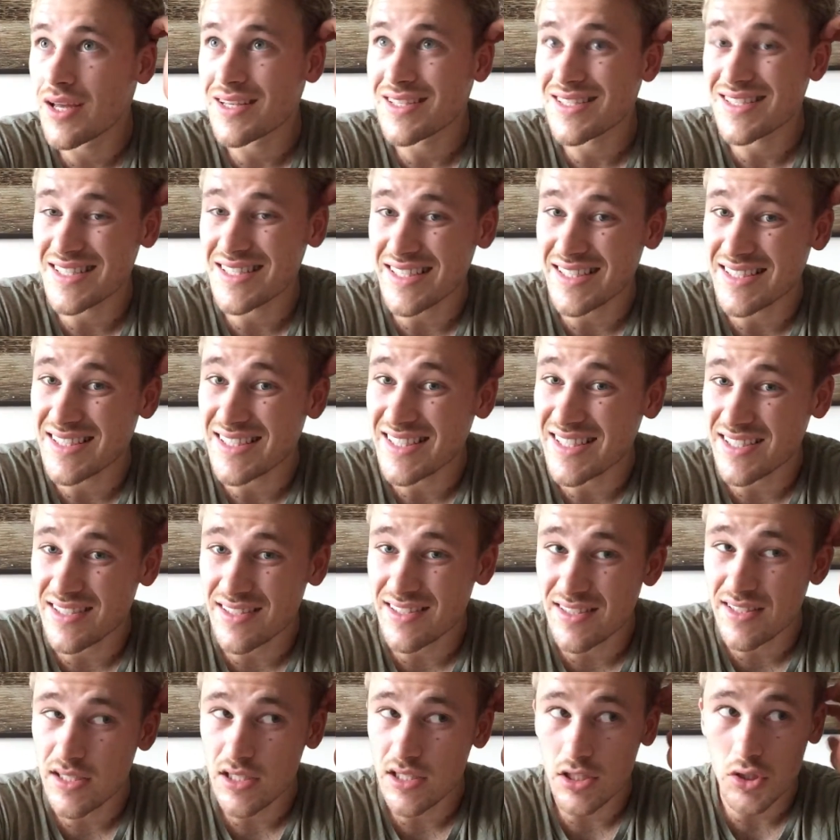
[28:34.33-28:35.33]

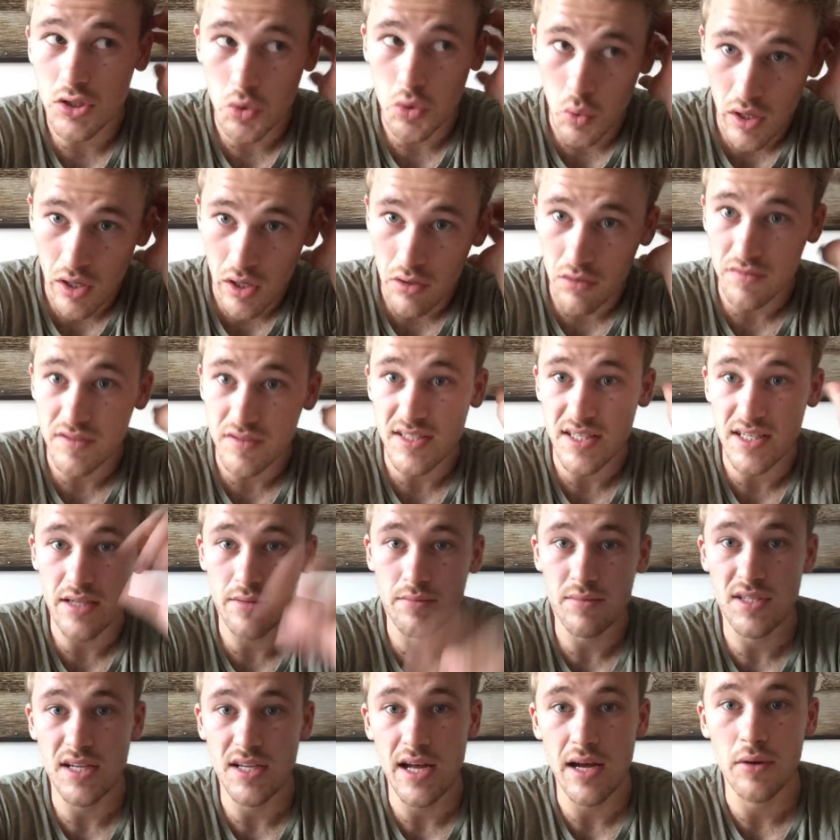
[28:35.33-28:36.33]
16 to 12
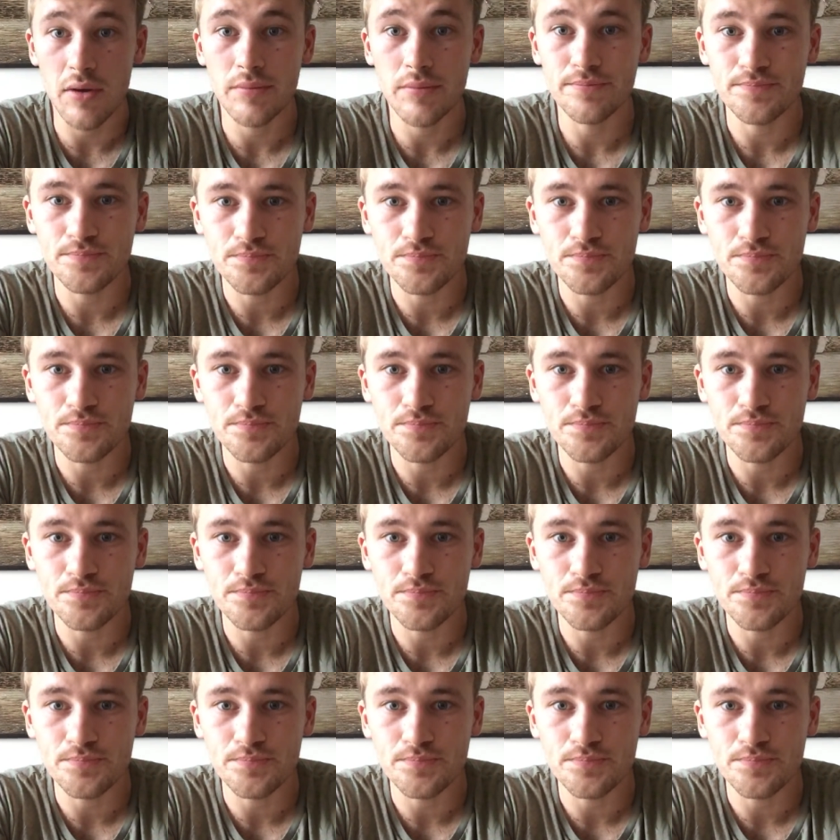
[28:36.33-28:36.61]
teams now.